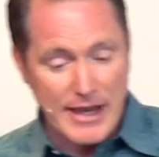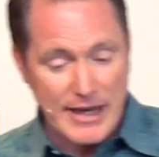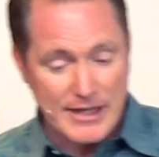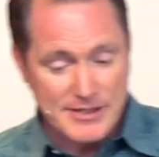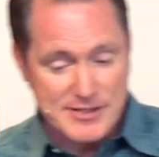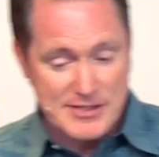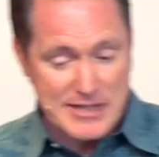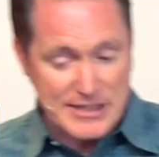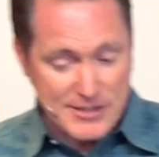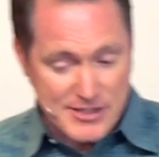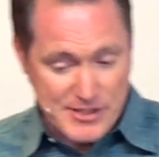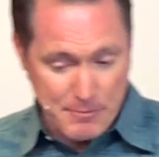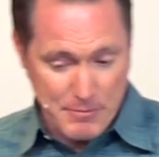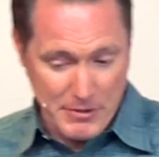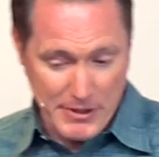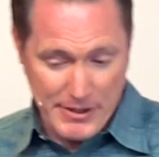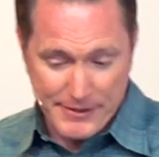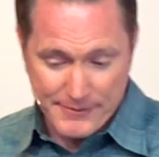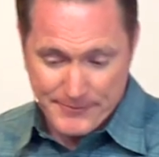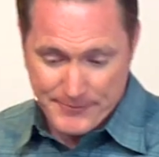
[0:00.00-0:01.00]
It's
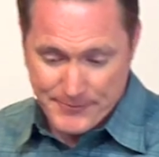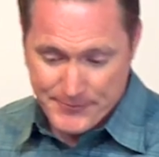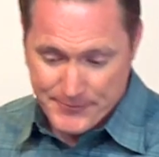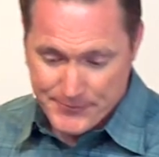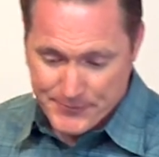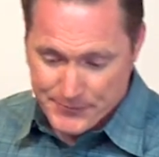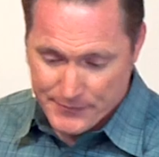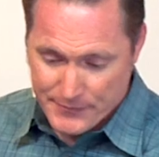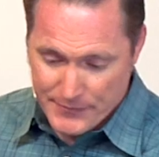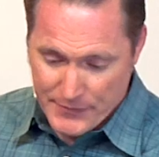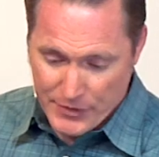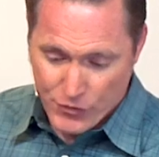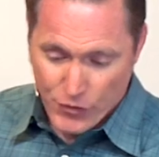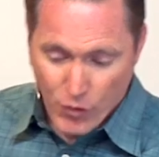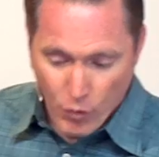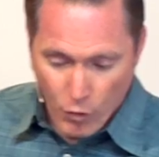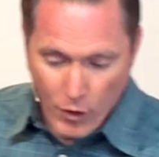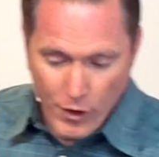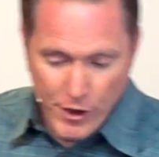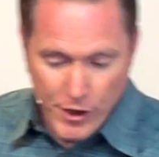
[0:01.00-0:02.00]
discipline.
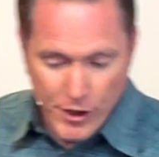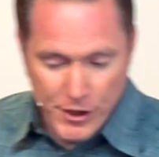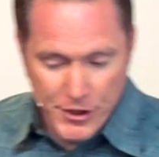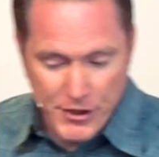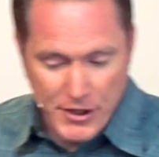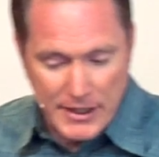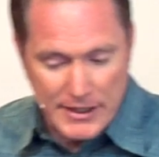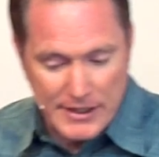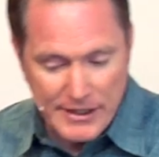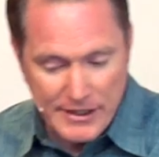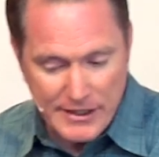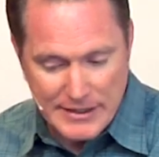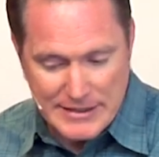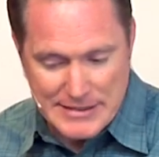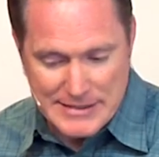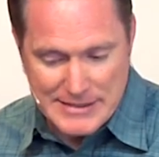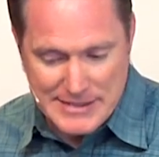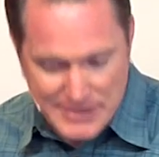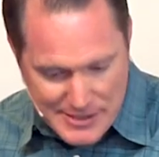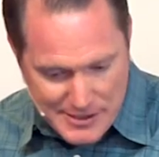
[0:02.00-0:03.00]
The word
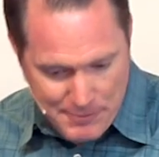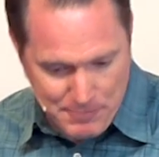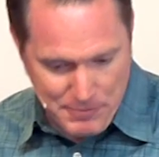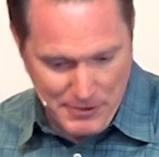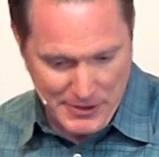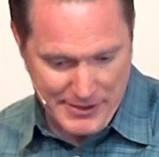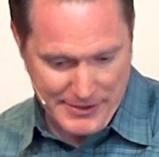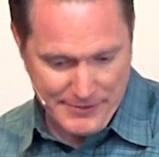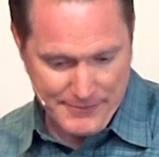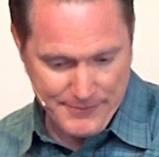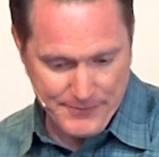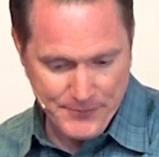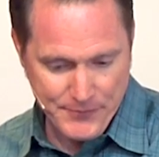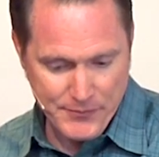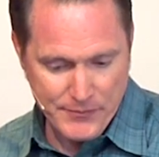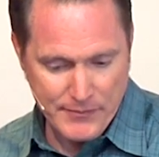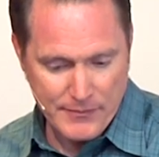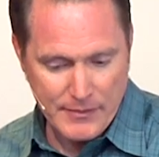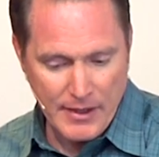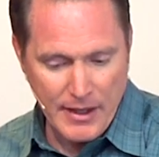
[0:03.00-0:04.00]
discipline.
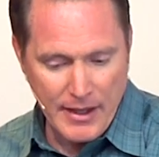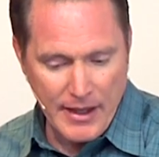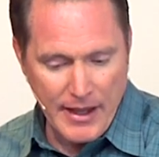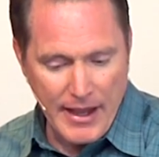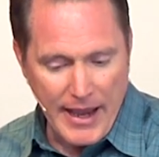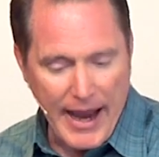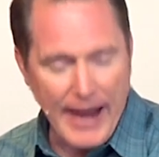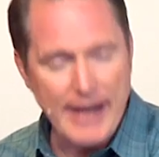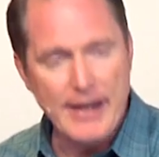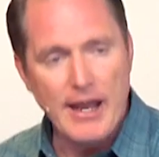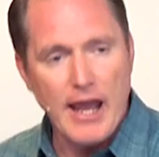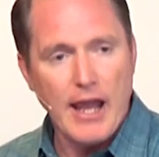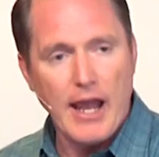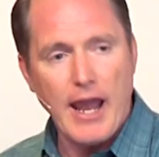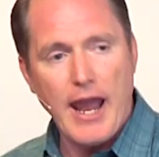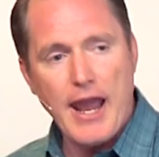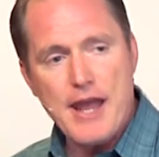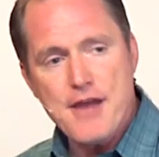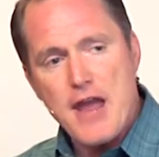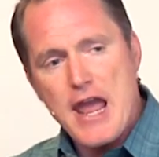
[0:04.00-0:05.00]
And
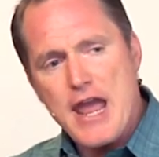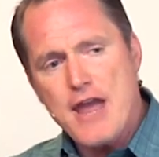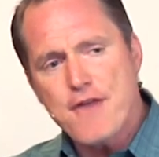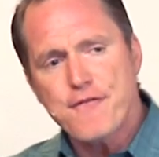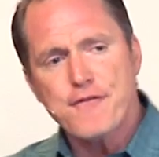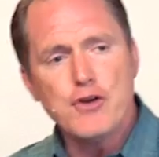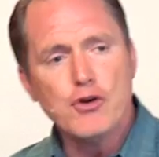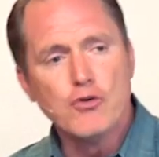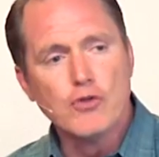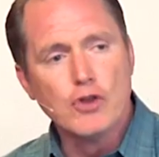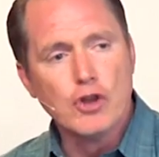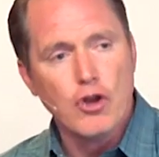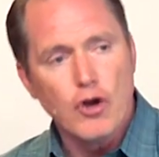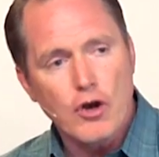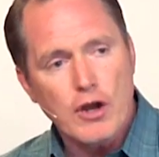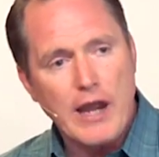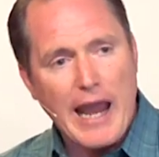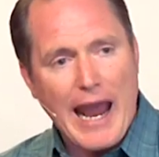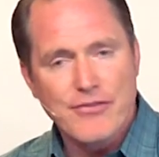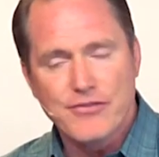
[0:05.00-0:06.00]
if you
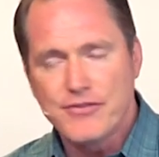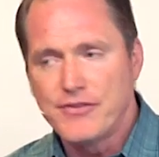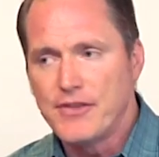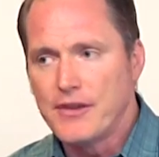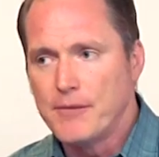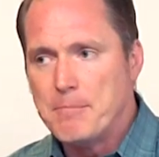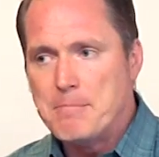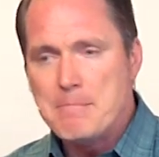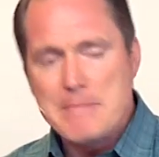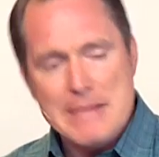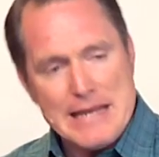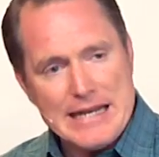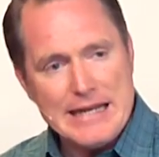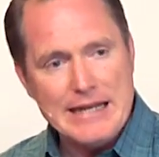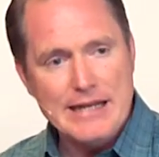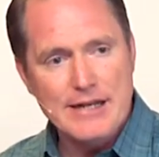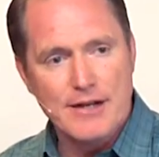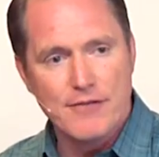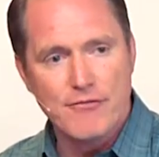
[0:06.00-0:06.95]
look at the meaning